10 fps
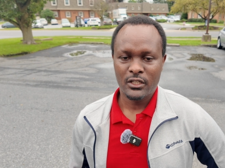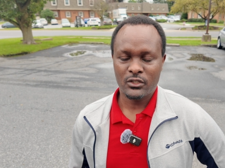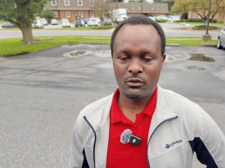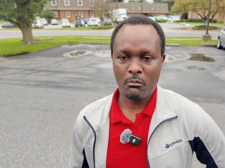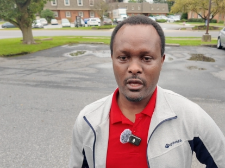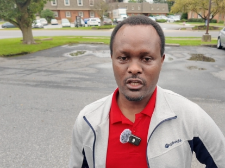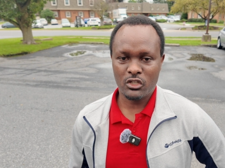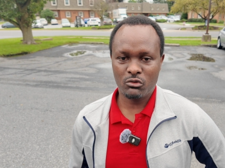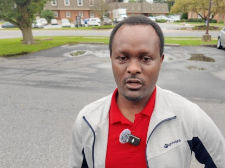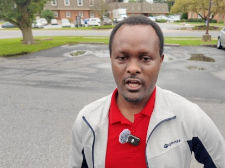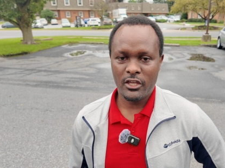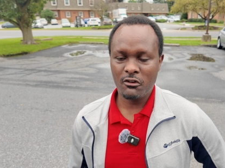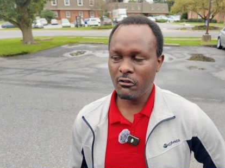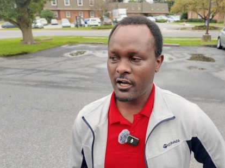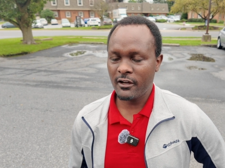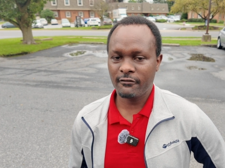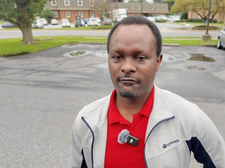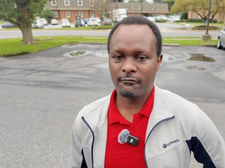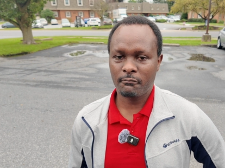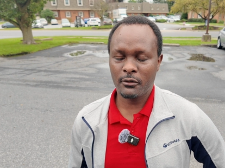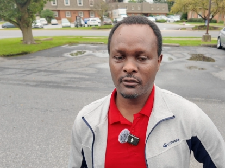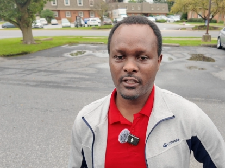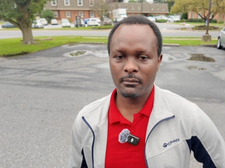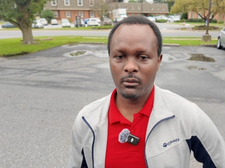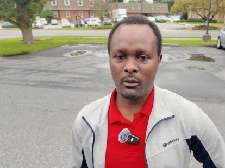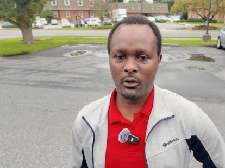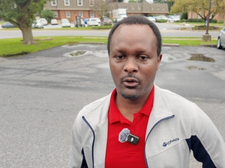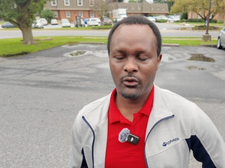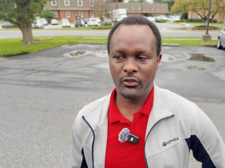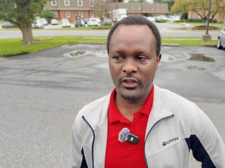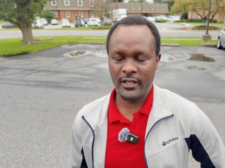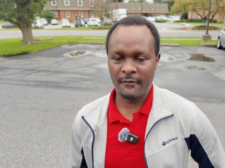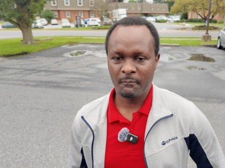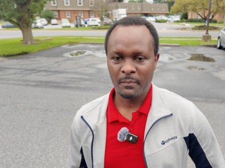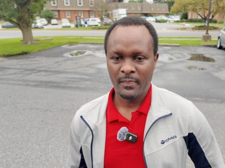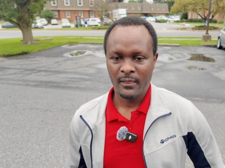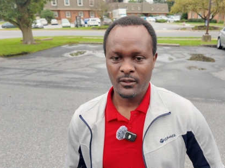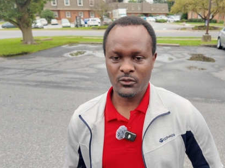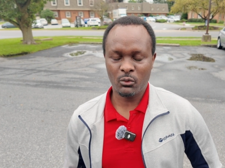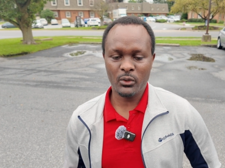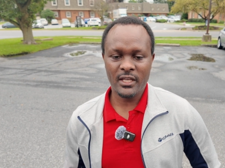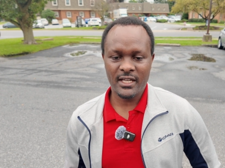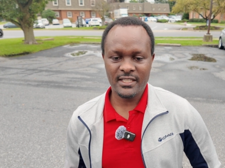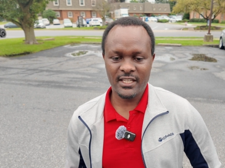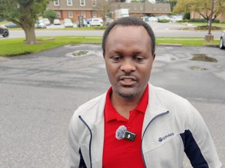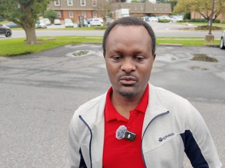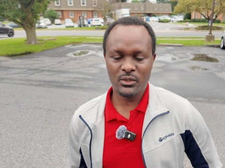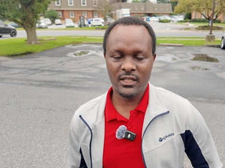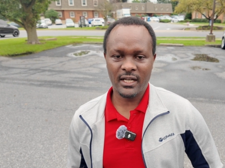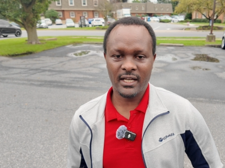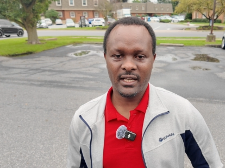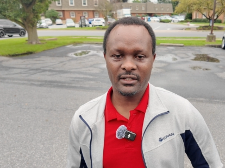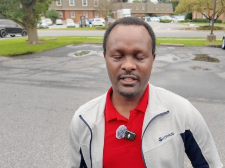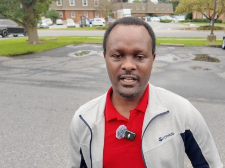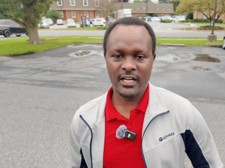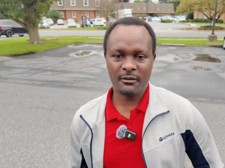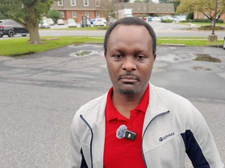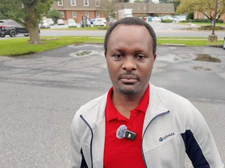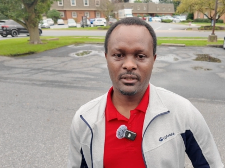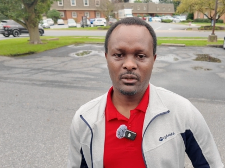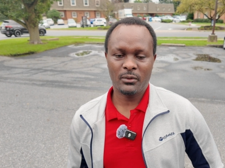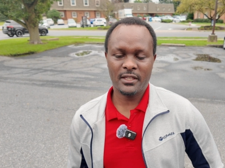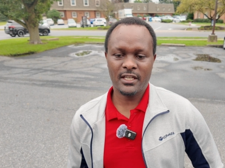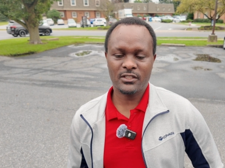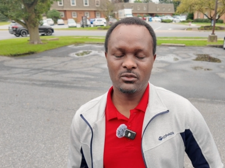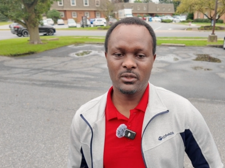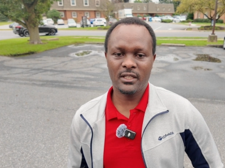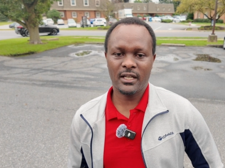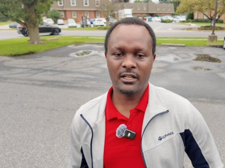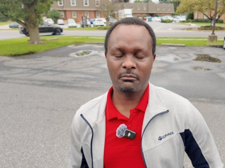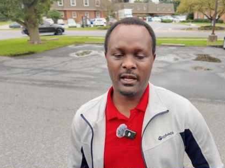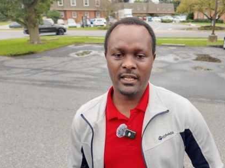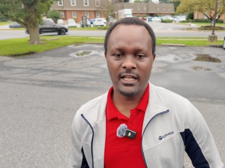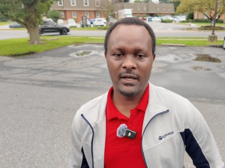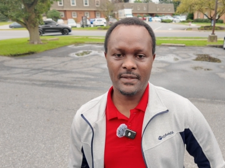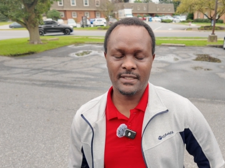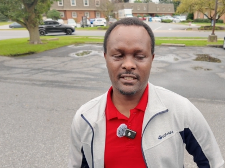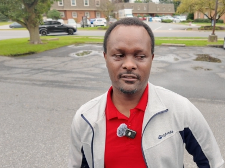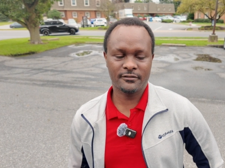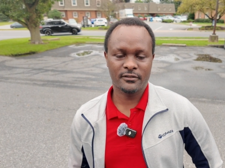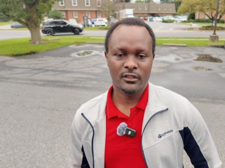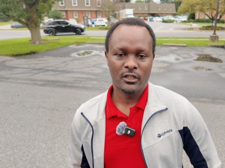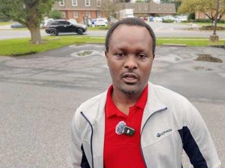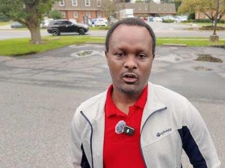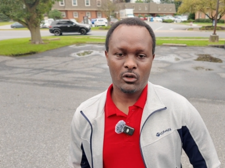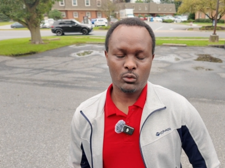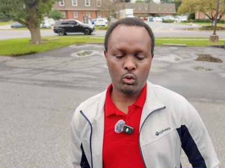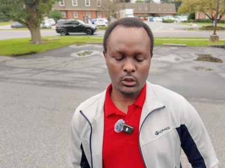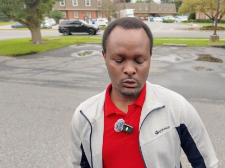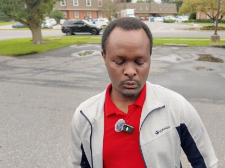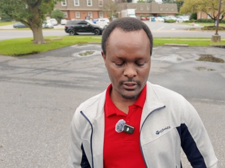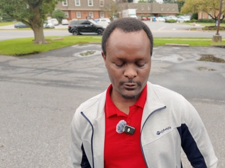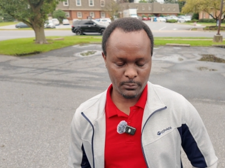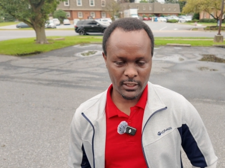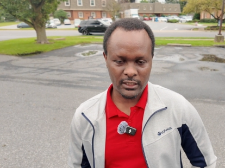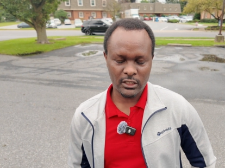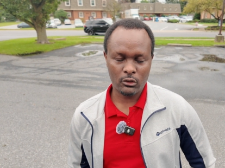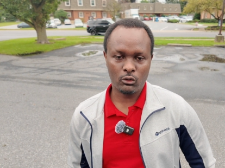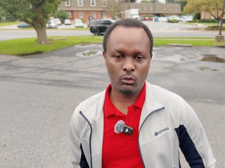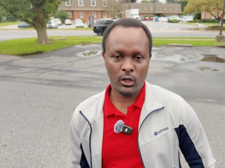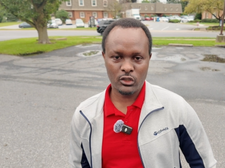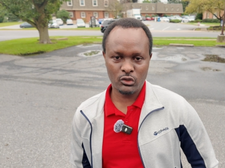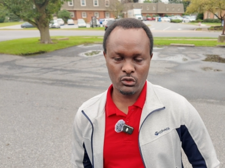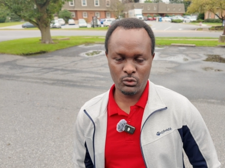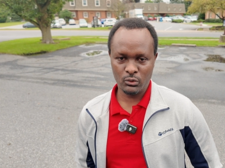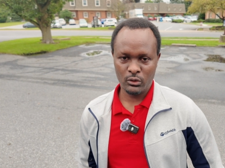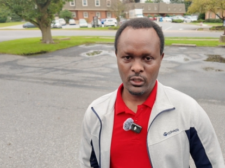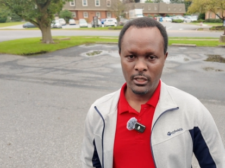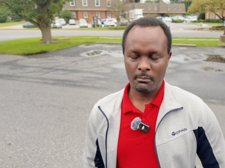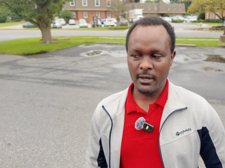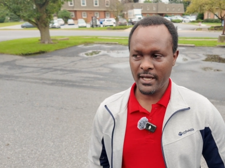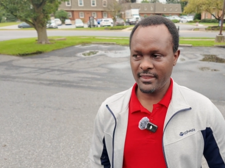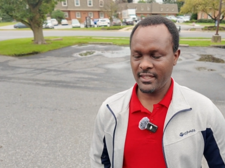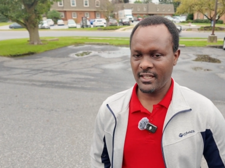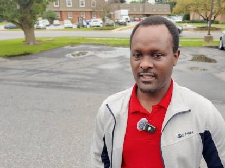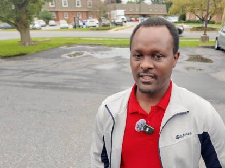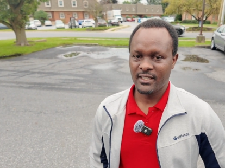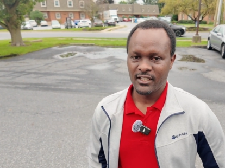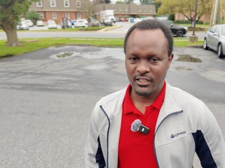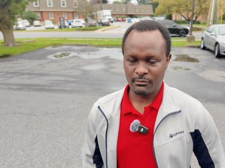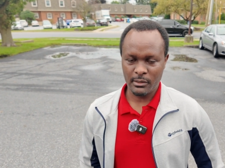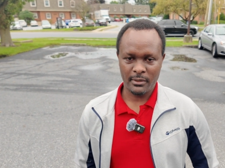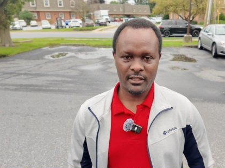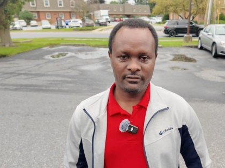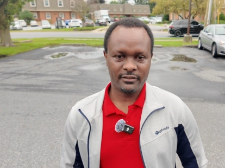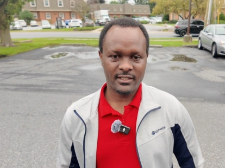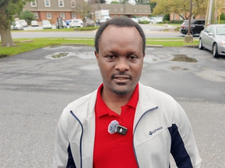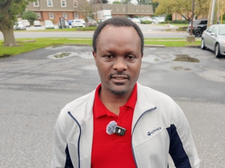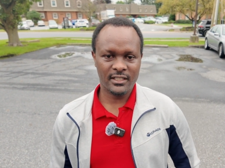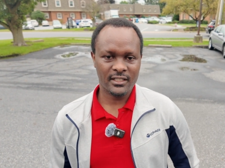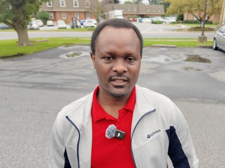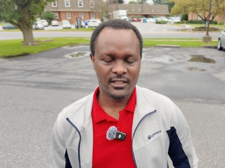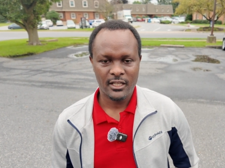so make sure you have put them all there. So we are just doing a recap. We are just reminding ourselves on what to expect and on what to do by then. Remember, the first thing,